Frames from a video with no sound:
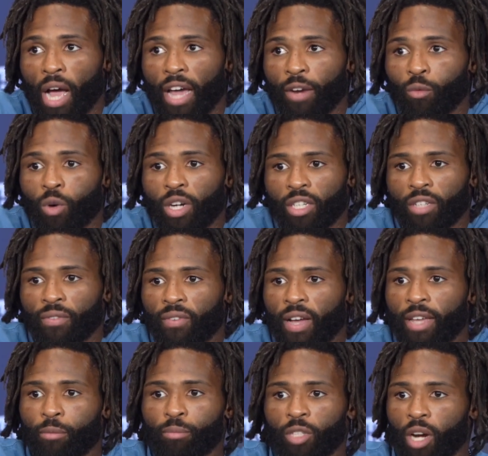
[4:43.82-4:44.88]
I wanted to
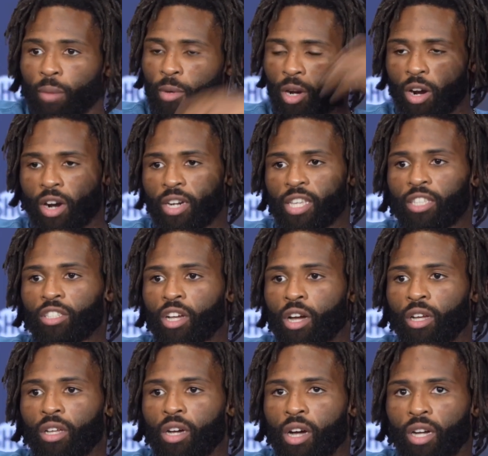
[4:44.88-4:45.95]
fight. John McCarty
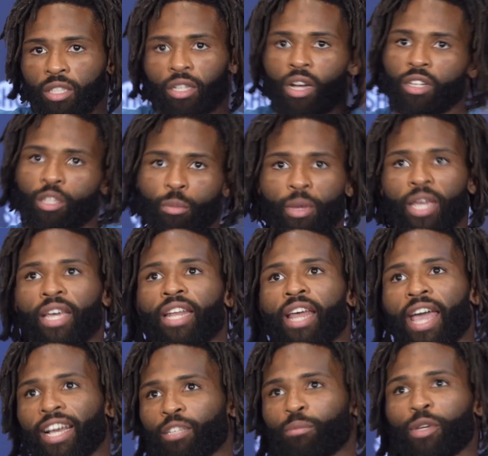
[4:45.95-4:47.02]
talked to me and
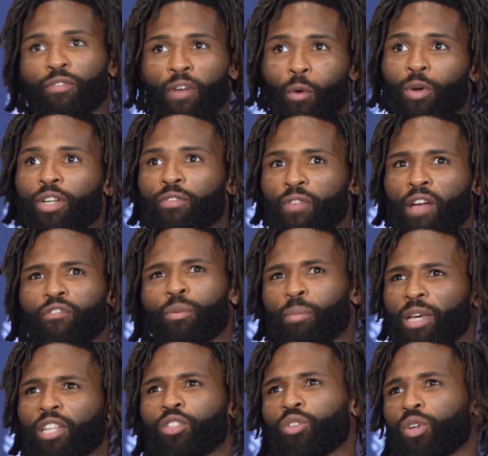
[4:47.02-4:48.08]
asked me if I wanted to fight for
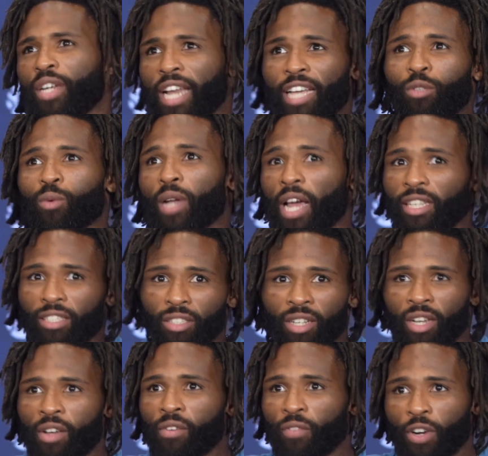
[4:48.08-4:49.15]
Bellator, and that's when I
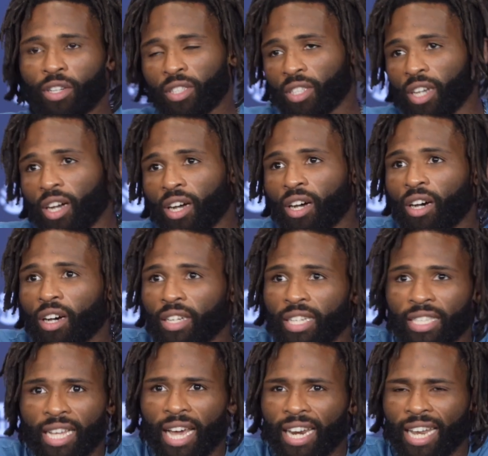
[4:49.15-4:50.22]
first
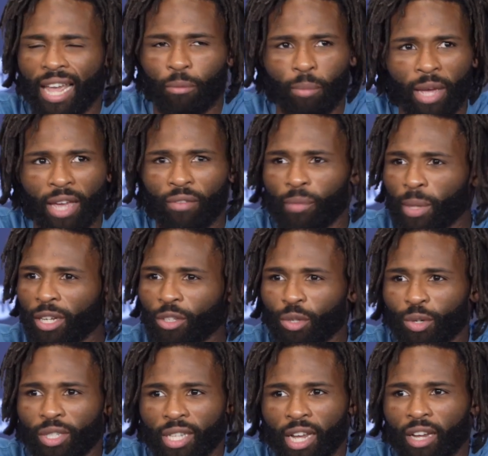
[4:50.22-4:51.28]
decided like, man,
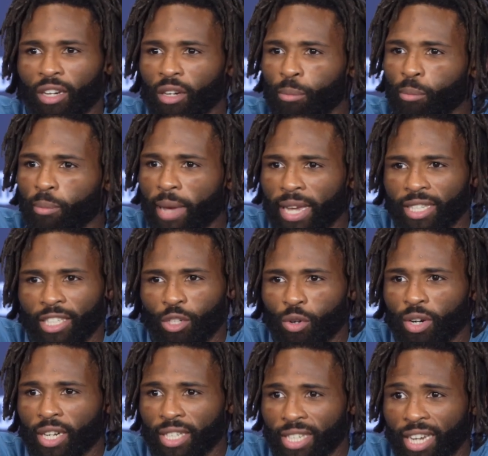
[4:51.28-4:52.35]
Bellator is like an amazing
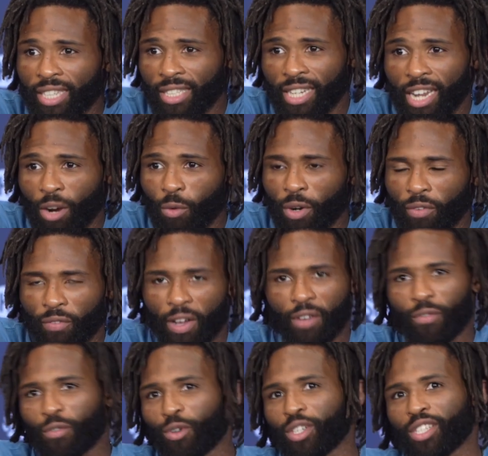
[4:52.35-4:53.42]
organization that I want to
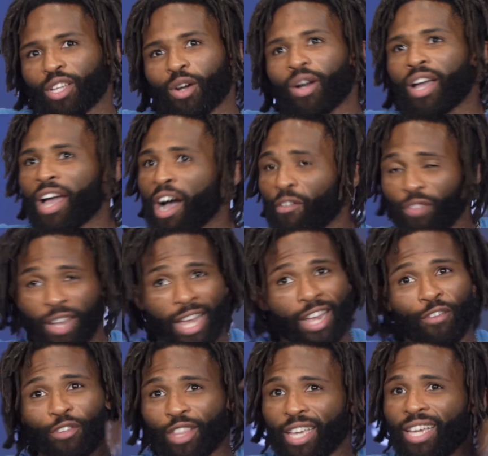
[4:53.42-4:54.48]
fight for. So I feel like
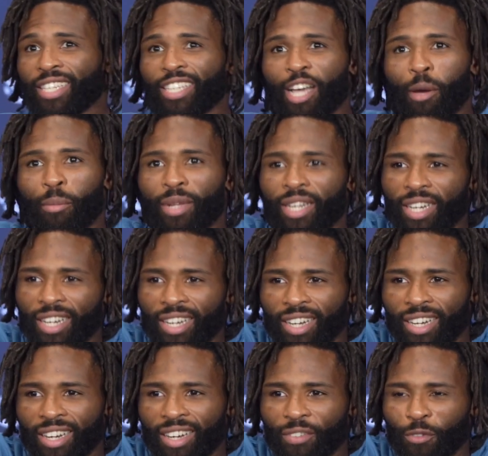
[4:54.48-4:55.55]
everything is coming
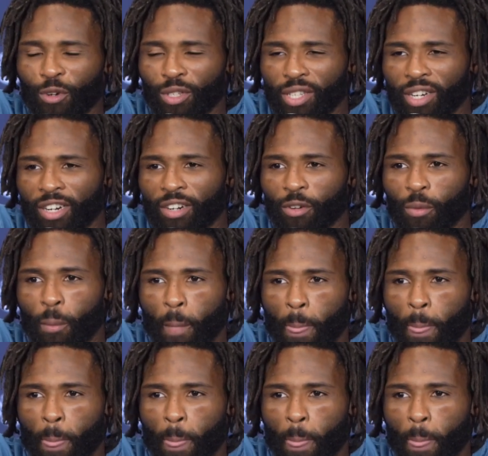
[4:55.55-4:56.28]
full circle.